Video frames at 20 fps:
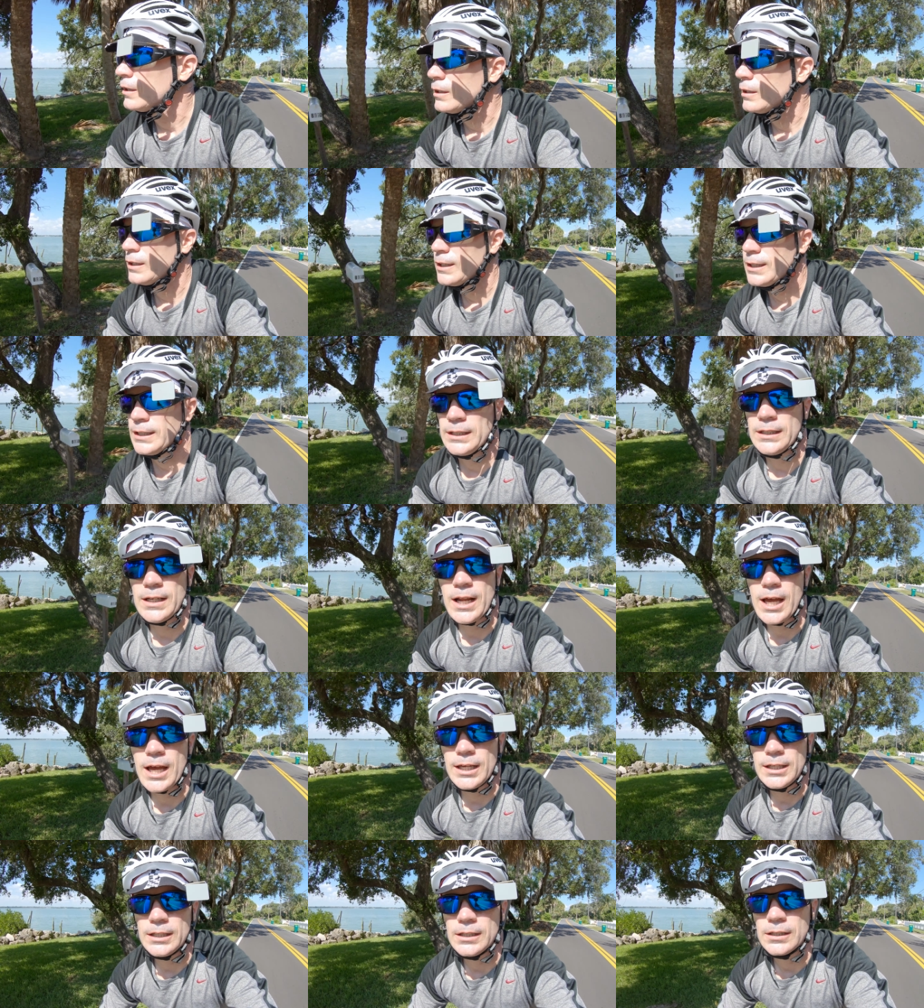And
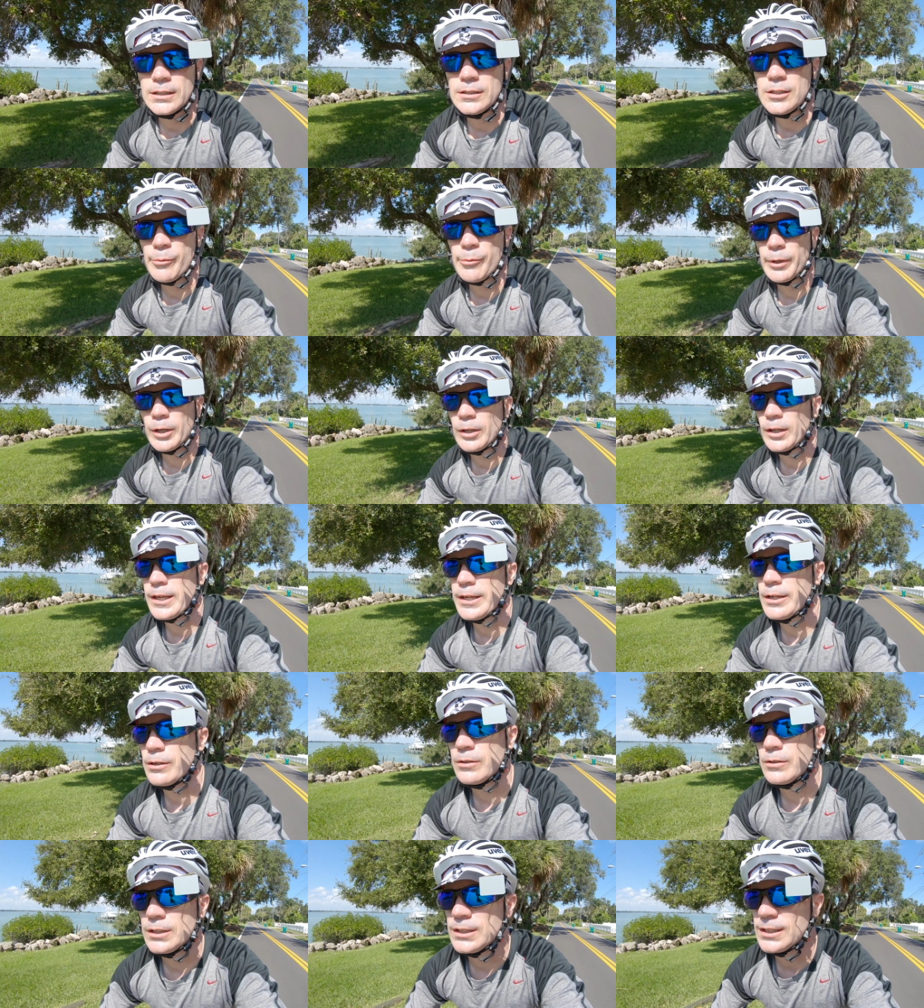I double
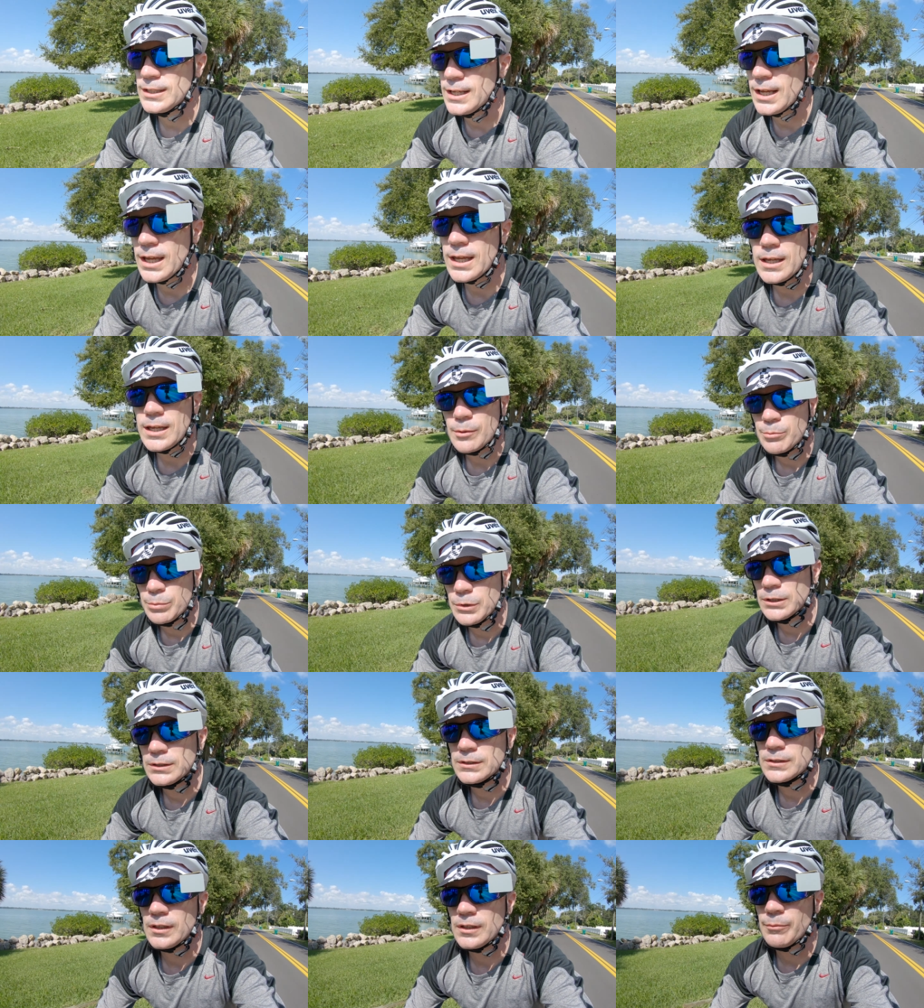layered today. I put
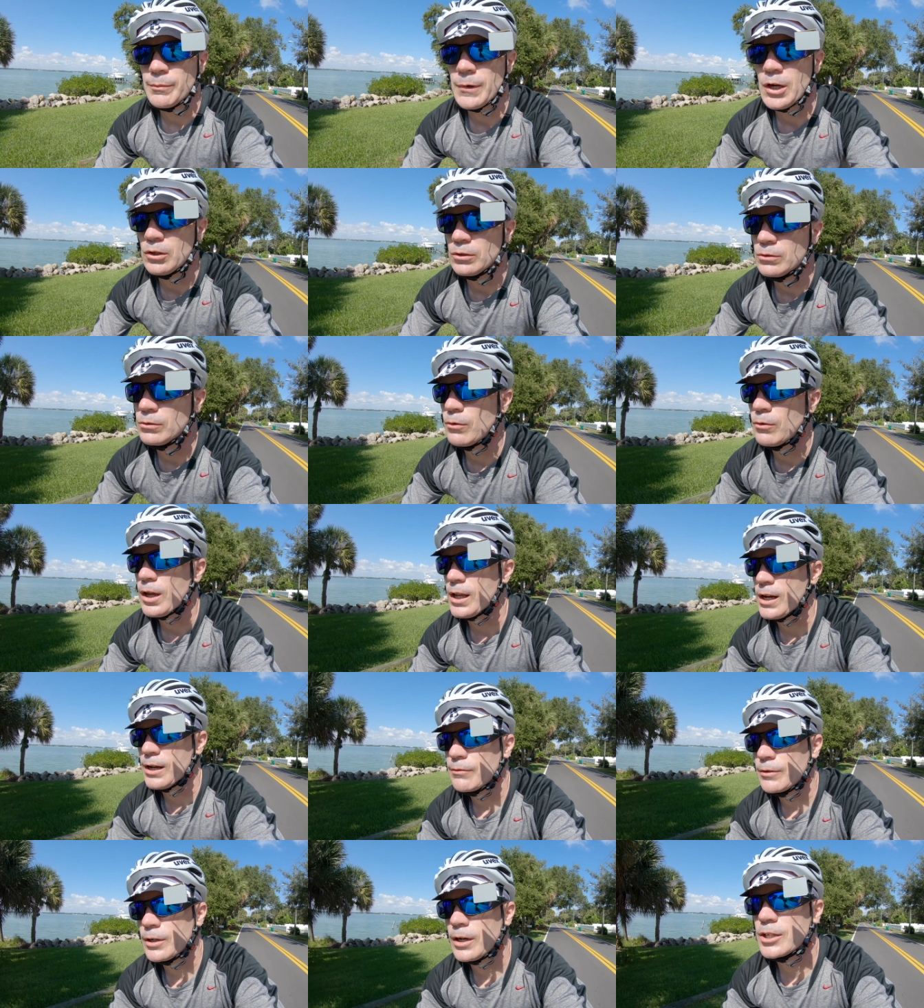some on right
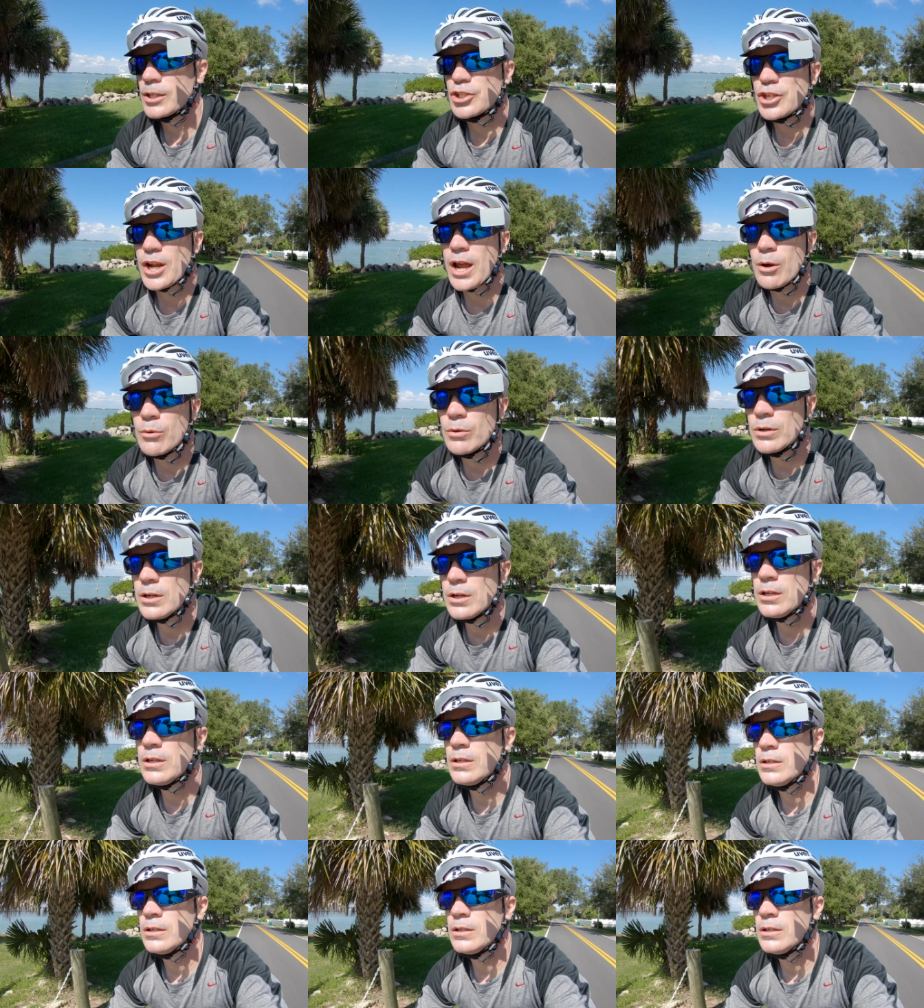after I showered,